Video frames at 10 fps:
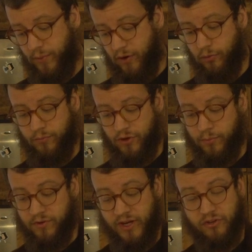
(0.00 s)
by whom
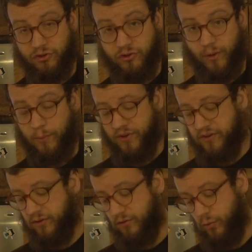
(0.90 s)
human nature is
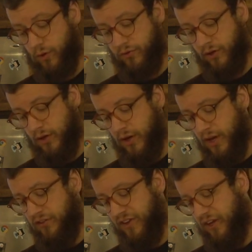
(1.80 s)
represented, quote,
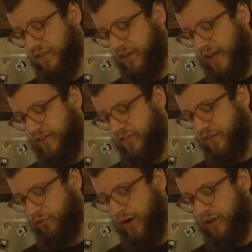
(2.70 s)
sailed the length of
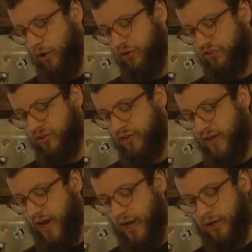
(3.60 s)
the great ocean
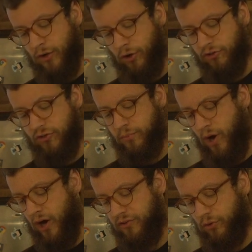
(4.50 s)
in an earthen
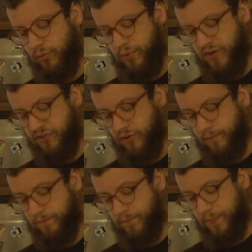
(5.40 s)
pot or pitcher.
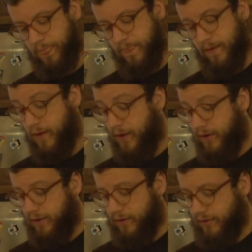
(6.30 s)

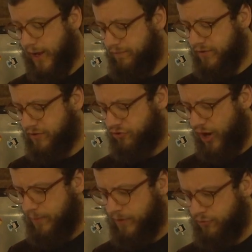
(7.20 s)
Lyly
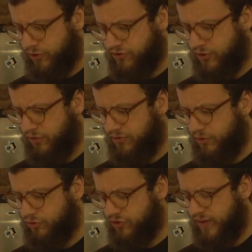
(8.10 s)
describing Christian
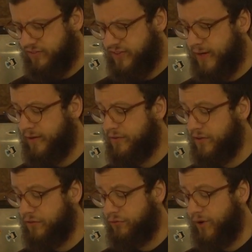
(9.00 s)
resolution that saileth
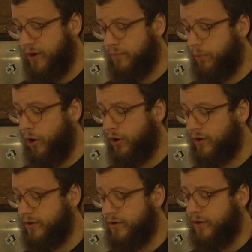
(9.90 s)
in the frail
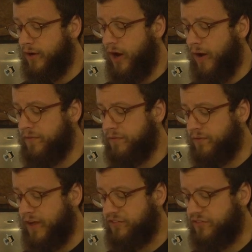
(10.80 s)
bark of the
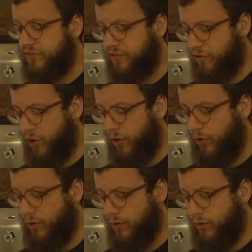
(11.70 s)
flesh thorough,
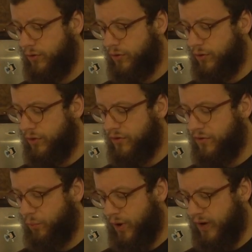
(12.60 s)

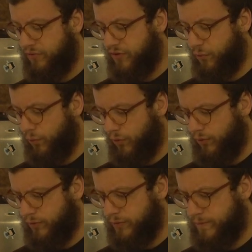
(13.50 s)
the waves of the world.